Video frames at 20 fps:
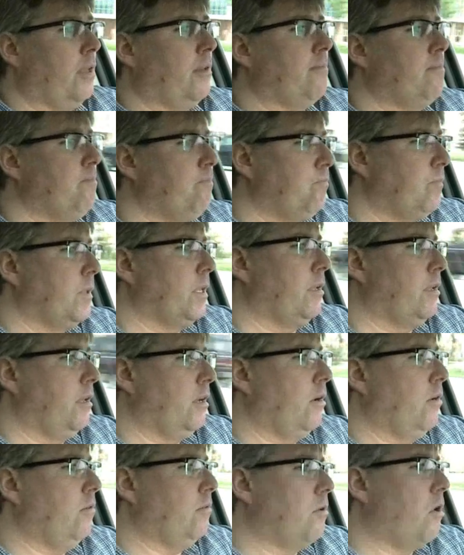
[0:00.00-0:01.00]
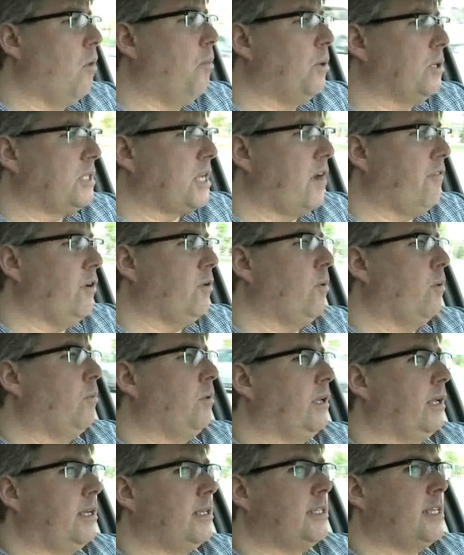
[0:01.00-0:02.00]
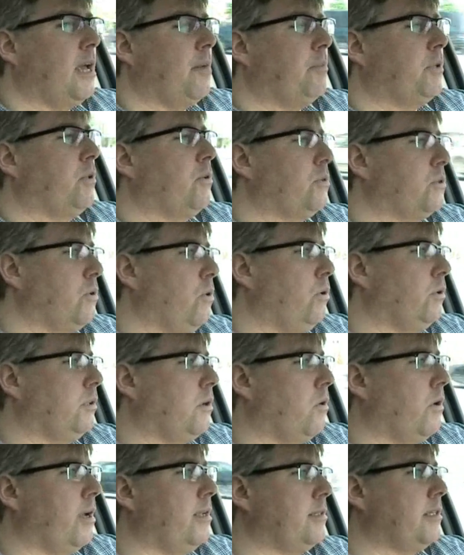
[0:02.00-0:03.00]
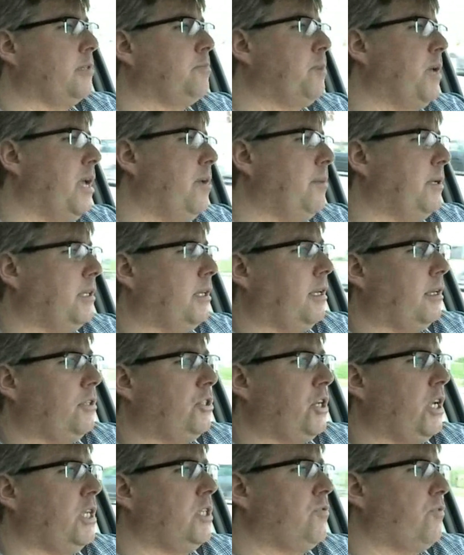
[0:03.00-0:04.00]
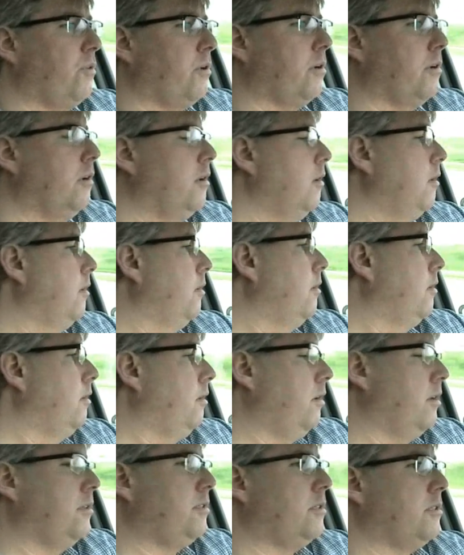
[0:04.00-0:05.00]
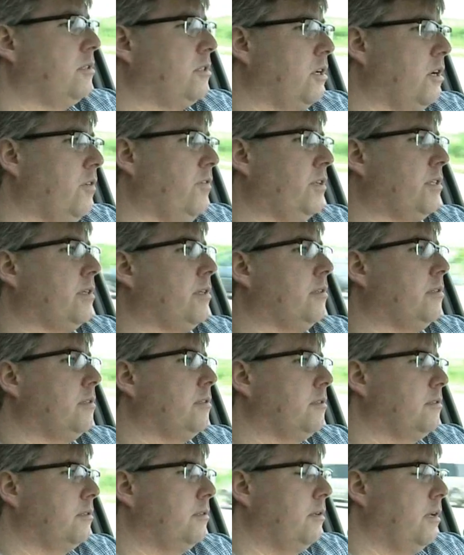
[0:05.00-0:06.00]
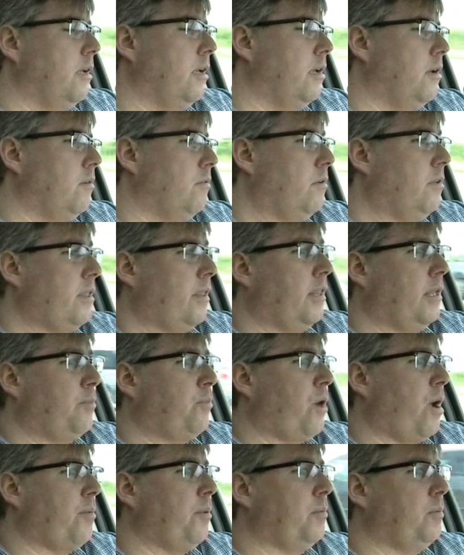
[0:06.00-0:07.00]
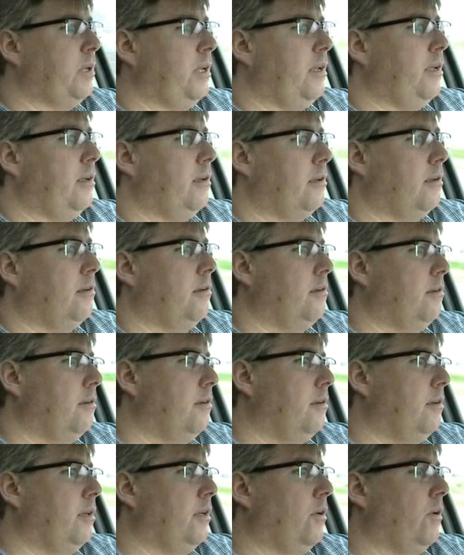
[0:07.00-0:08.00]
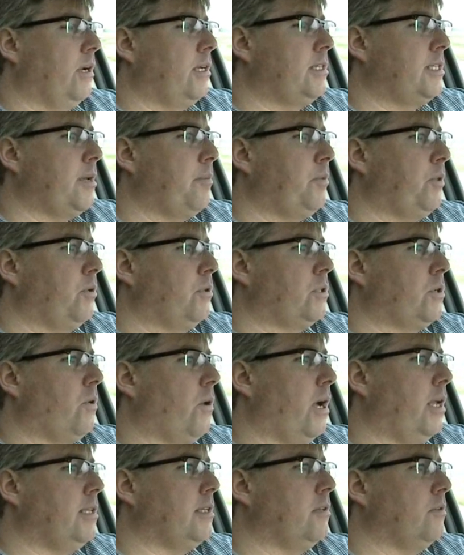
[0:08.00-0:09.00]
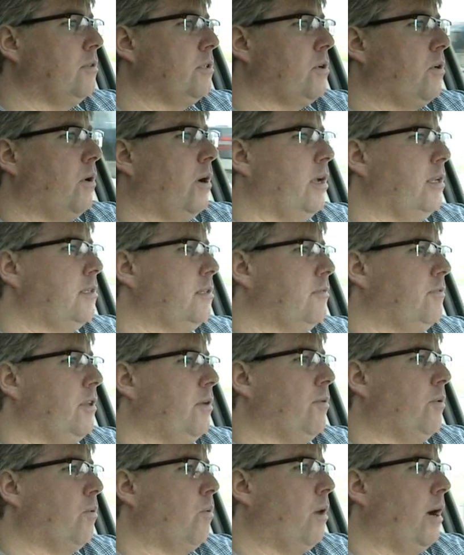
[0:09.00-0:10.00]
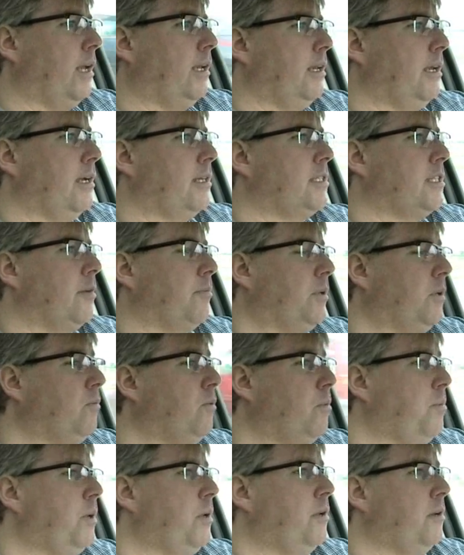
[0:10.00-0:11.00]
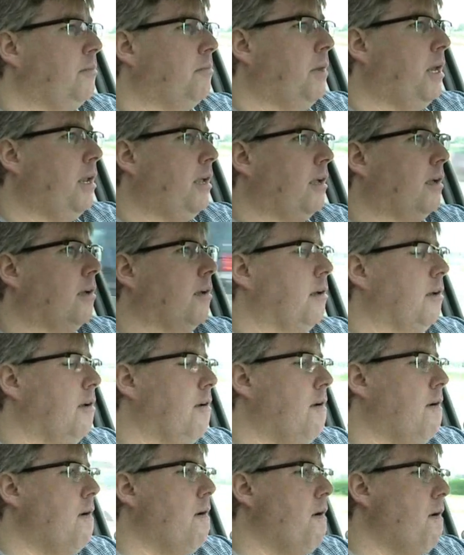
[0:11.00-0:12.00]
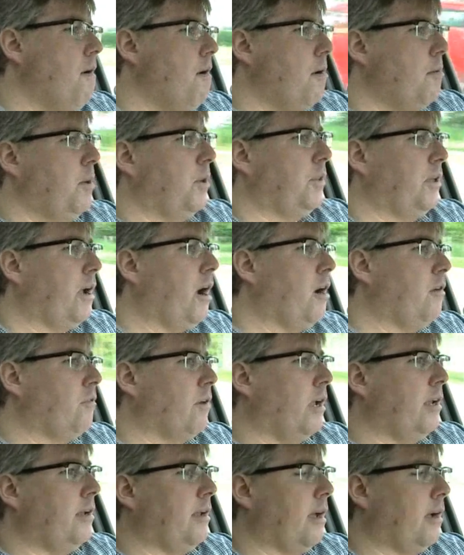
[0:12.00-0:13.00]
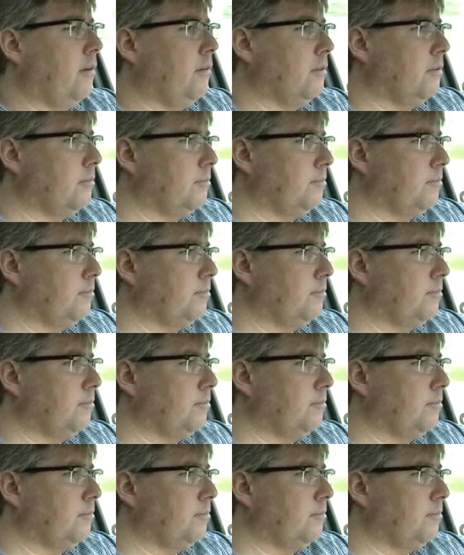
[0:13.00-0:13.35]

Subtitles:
that, almost everyone will accept those gold coins as payment in exchange for goods and services, well then they'd probably, accept those coins, and those coins, if they were widely accepted, would be money. But they aren't right now.